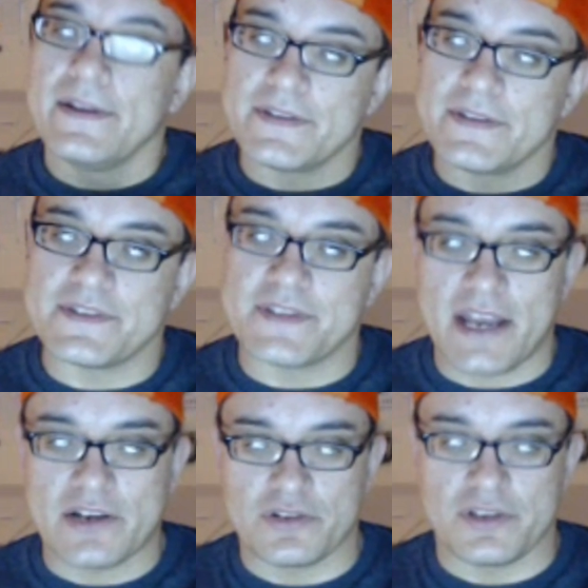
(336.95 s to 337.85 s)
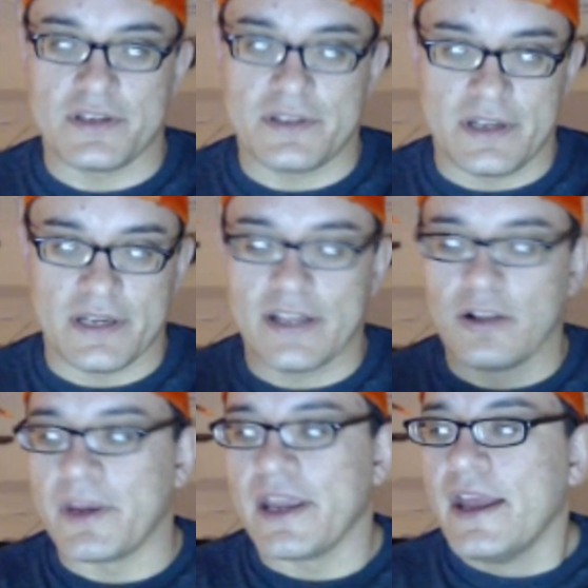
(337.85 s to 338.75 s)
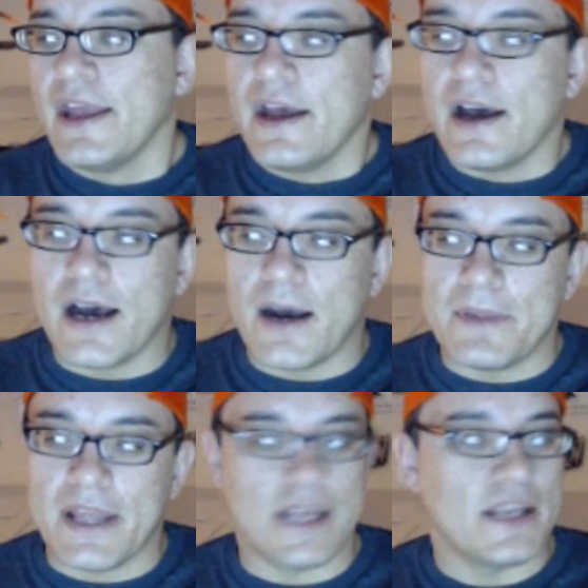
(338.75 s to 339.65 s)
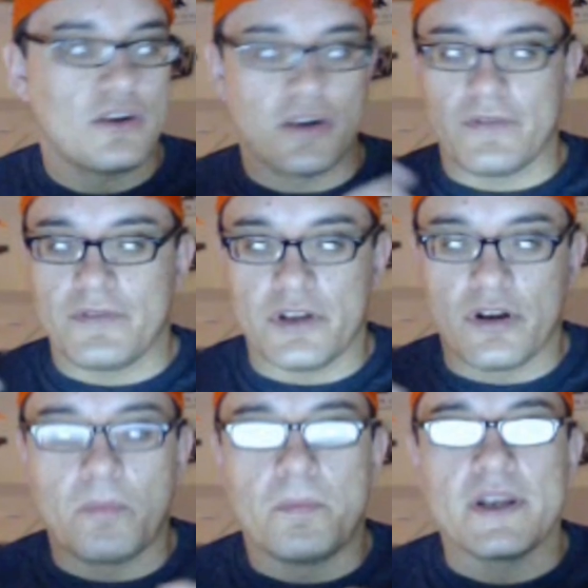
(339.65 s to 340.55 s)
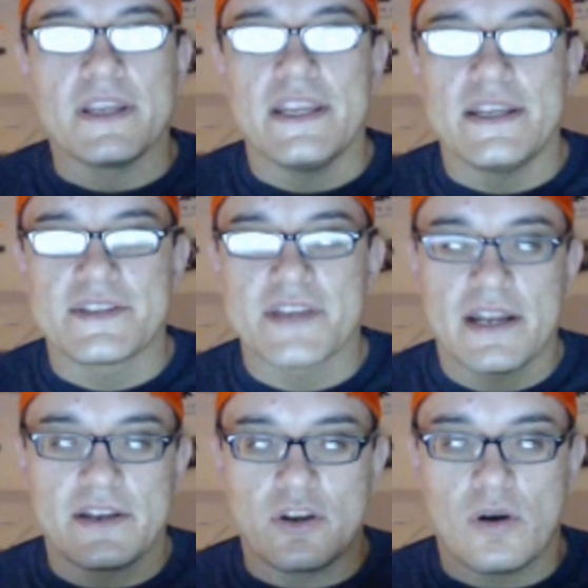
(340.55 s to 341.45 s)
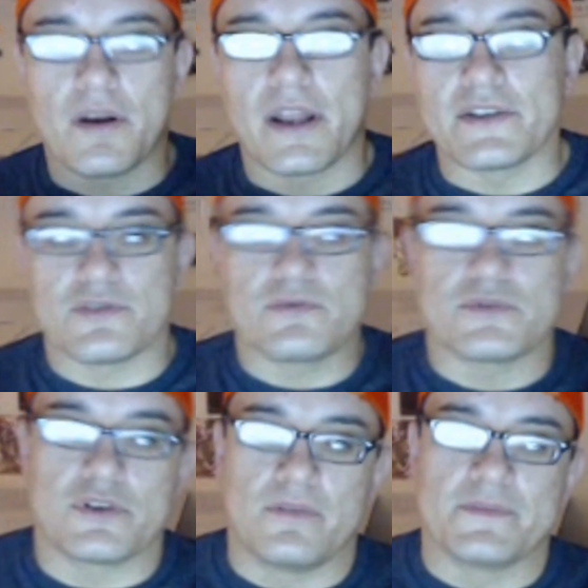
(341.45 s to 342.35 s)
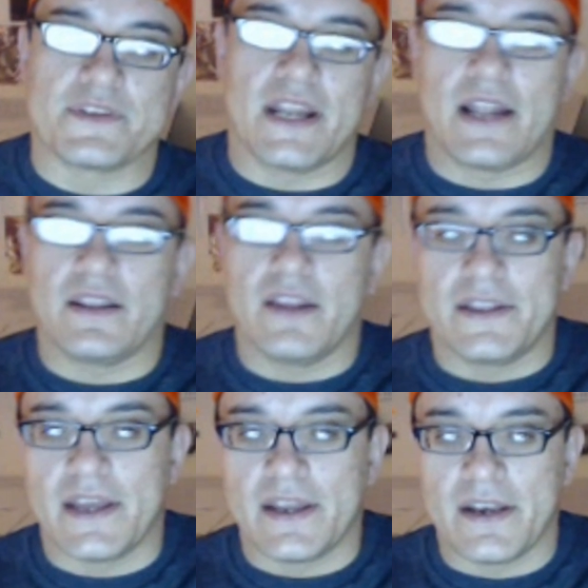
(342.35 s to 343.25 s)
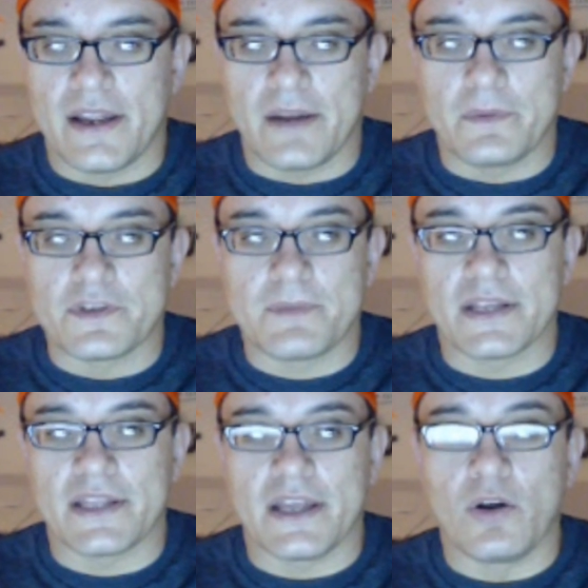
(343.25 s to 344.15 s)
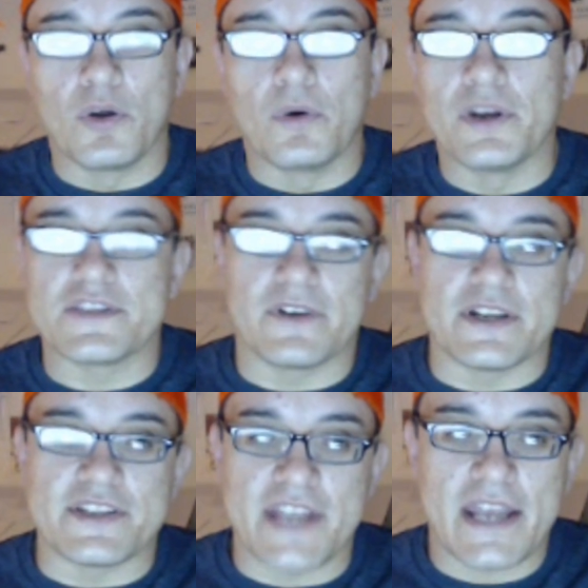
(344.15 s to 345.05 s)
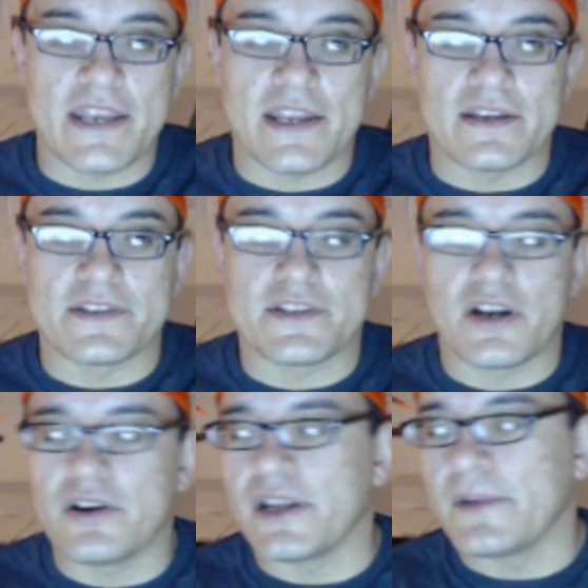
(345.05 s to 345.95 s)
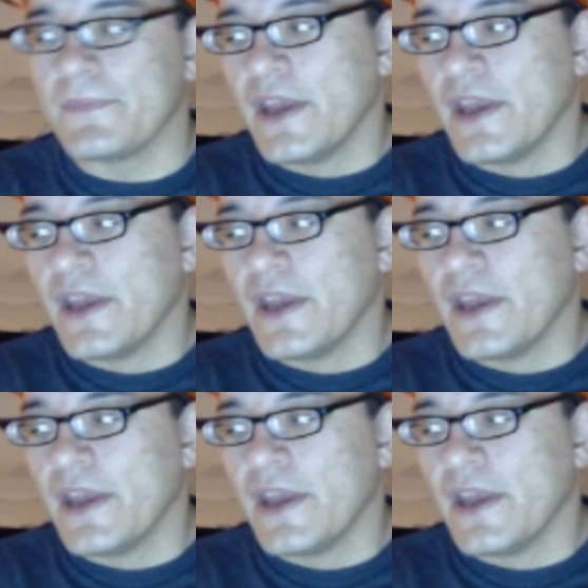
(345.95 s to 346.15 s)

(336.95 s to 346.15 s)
This is actually going to kill me. And he could have, you know, but he decided to go out on his own terms, and I like that, and I respect that. Although it is very saddening and disheartening.